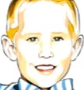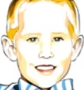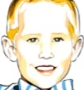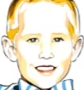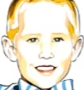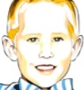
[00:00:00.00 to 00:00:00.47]

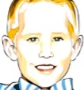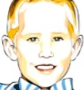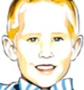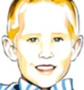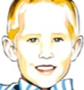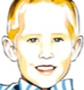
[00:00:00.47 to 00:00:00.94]

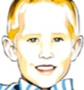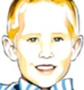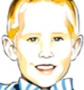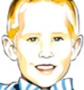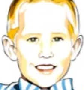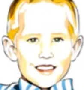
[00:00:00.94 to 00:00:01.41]

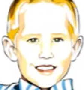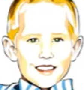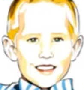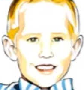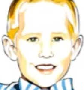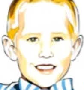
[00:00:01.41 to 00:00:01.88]

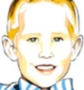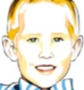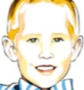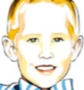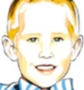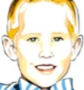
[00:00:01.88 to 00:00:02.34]

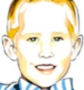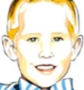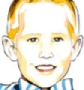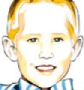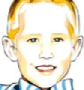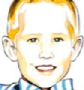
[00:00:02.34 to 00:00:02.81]

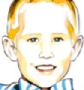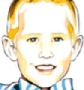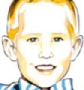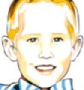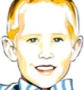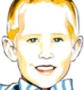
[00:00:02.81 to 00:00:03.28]

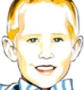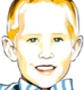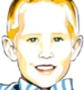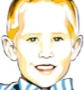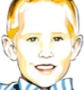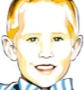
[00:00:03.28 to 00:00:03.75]

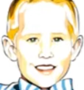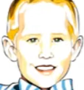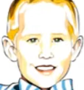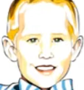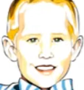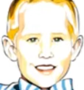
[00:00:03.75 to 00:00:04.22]

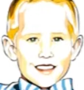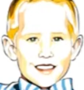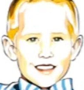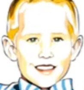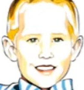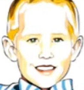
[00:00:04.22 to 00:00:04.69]

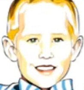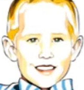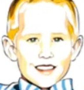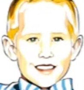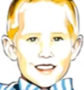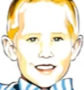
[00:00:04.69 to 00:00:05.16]

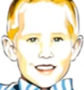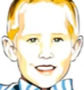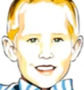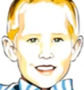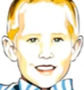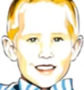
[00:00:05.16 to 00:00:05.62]

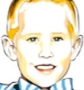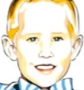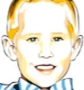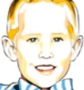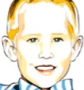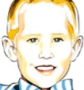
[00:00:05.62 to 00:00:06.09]

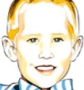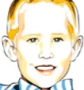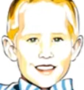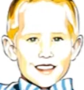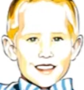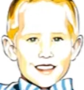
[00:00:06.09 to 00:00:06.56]

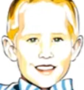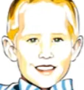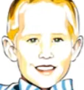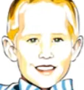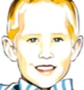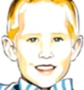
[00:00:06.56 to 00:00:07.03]

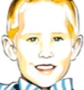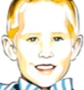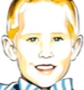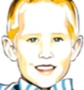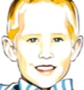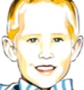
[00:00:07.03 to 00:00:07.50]

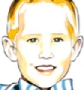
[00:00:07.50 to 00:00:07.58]
[no speech]